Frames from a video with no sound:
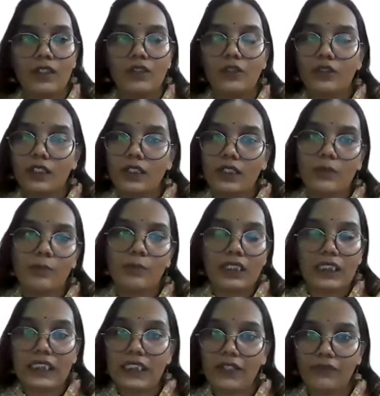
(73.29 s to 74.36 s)
So, that is a
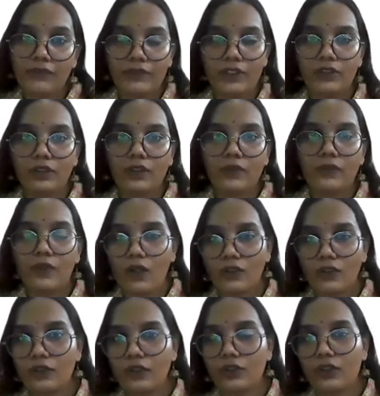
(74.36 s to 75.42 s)
basic definition of
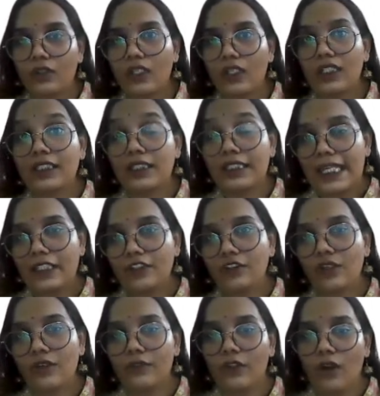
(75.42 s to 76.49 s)
constitution or a
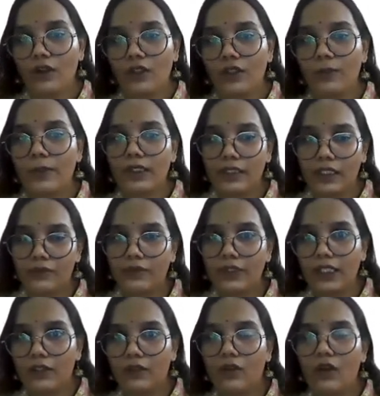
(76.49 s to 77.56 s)
text of document that we
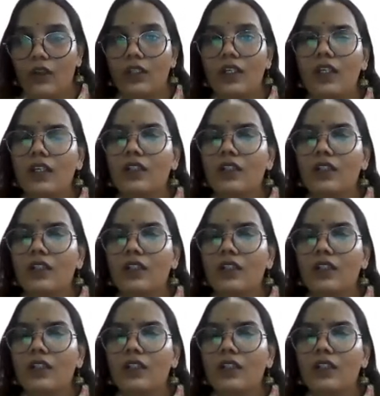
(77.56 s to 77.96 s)
can call.